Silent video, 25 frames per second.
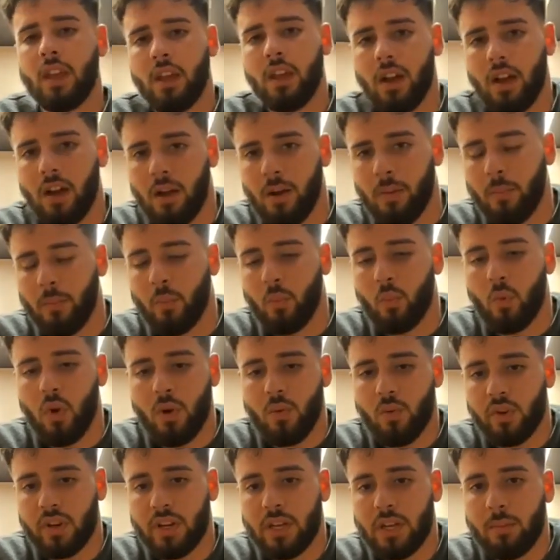
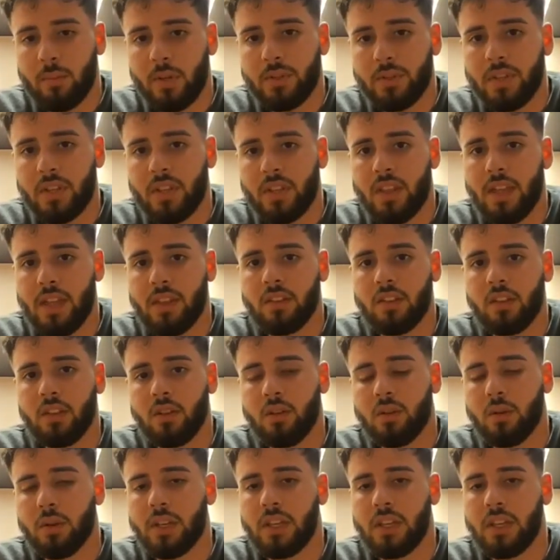What we're able to then do